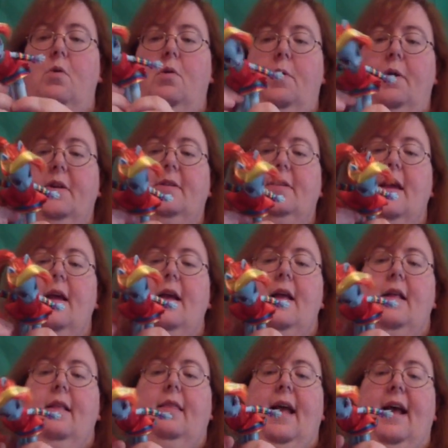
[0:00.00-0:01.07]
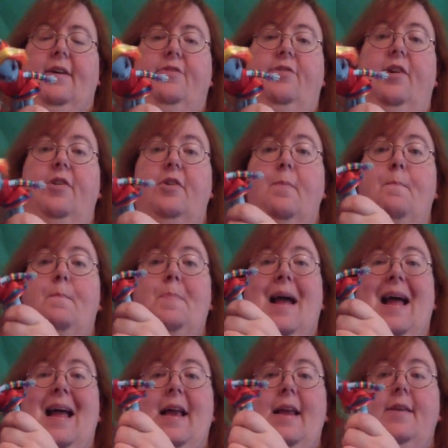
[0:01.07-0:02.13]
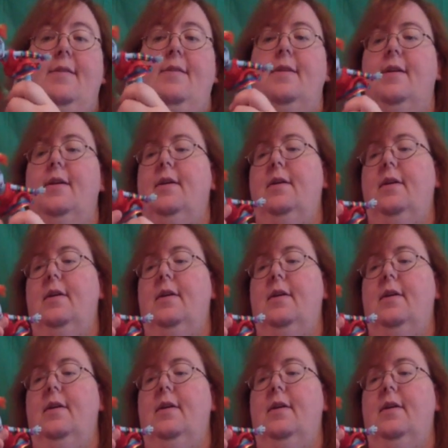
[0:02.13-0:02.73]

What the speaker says: forwards, Allows her to bend